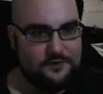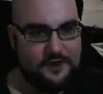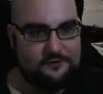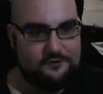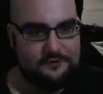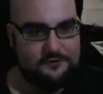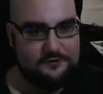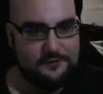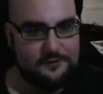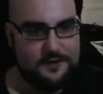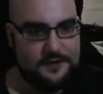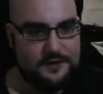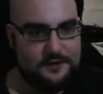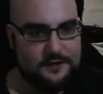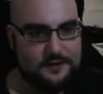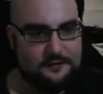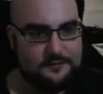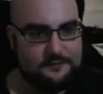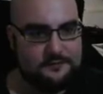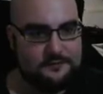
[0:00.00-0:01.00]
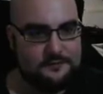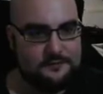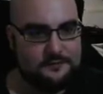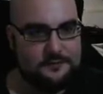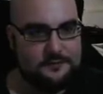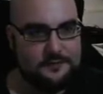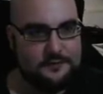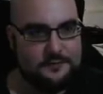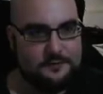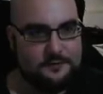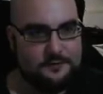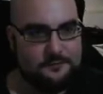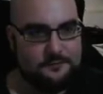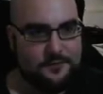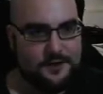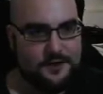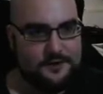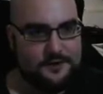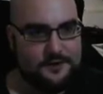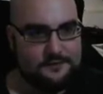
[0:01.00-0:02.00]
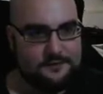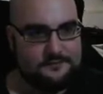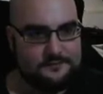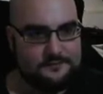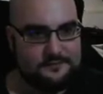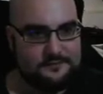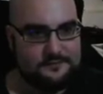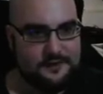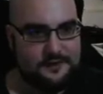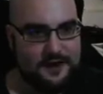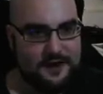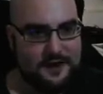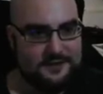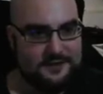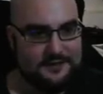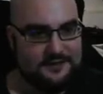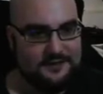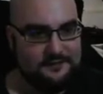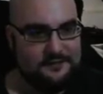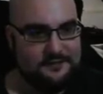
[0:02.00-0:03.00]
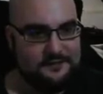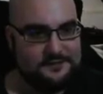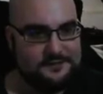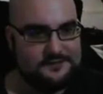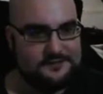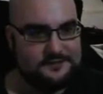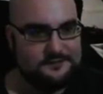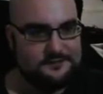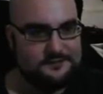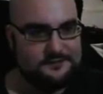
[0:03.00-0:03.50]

everybody, but I love it.